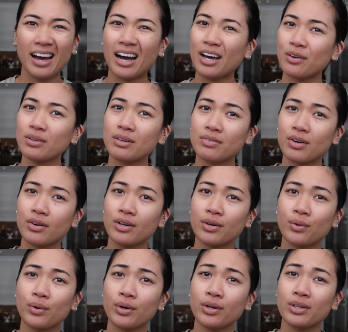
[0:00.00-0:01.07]
I don't love
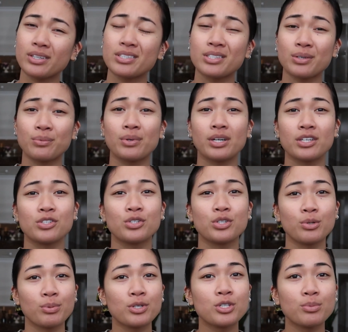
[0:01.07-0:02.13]
coconut oil. It doesn't work
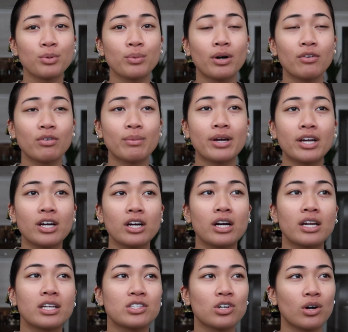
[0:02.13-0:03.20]
super, super well for my hair
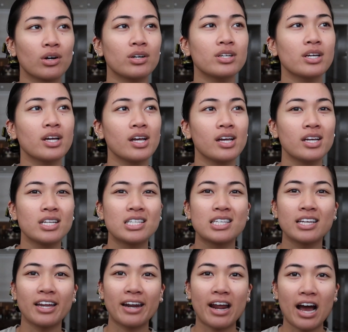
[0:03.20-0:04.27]
and it's hard to
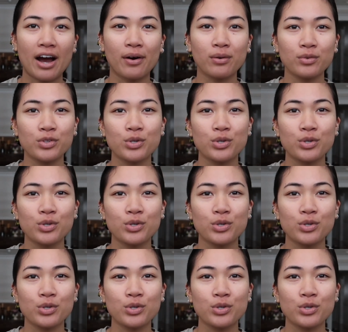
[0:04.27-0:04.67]
get it out.